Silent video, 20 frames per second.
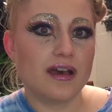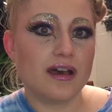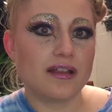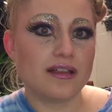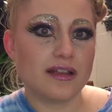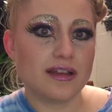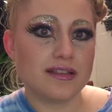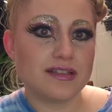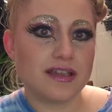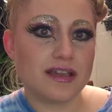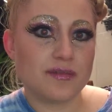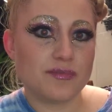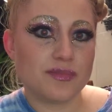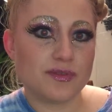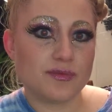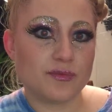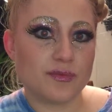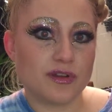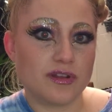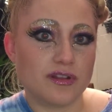a lot of
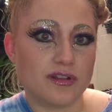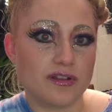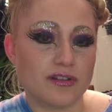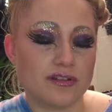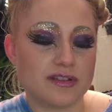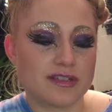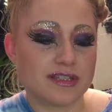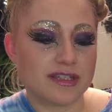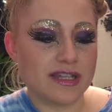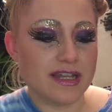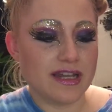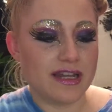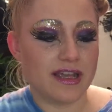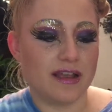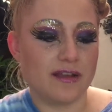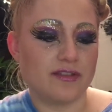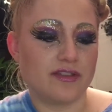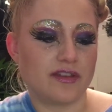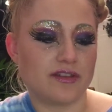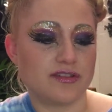times when a girl is
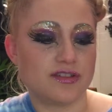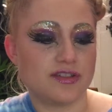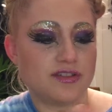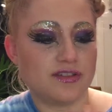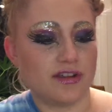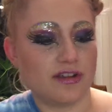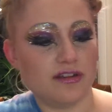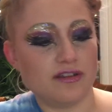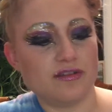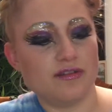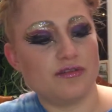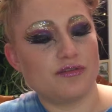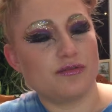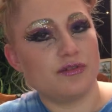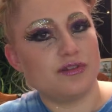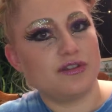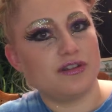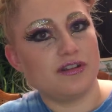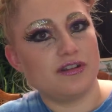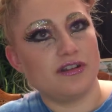leading, they'll start you
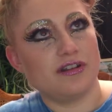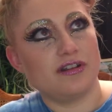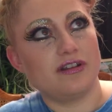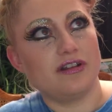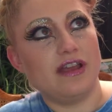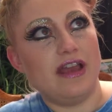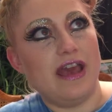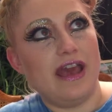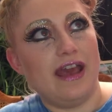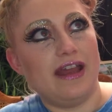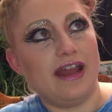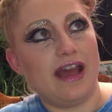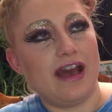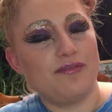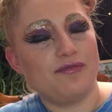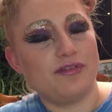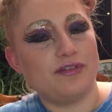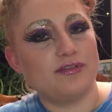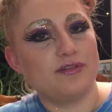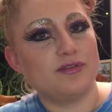through a turn and
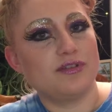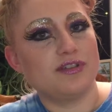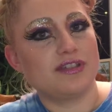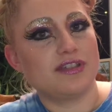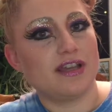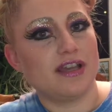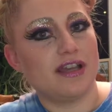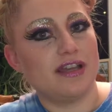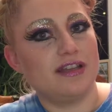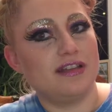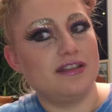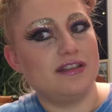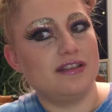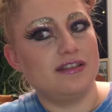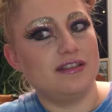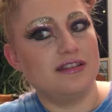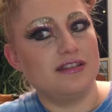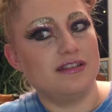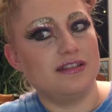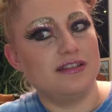halfway through decide
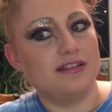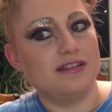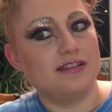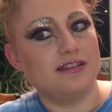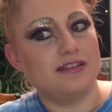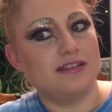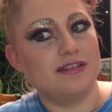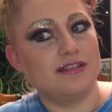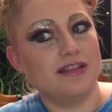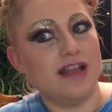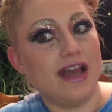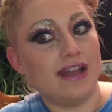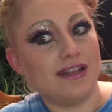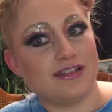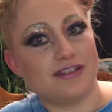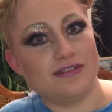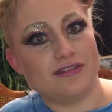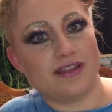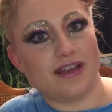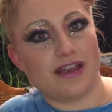not
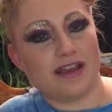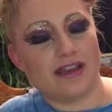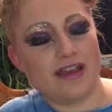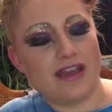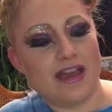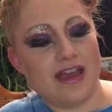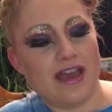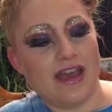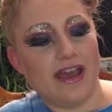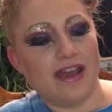to do that.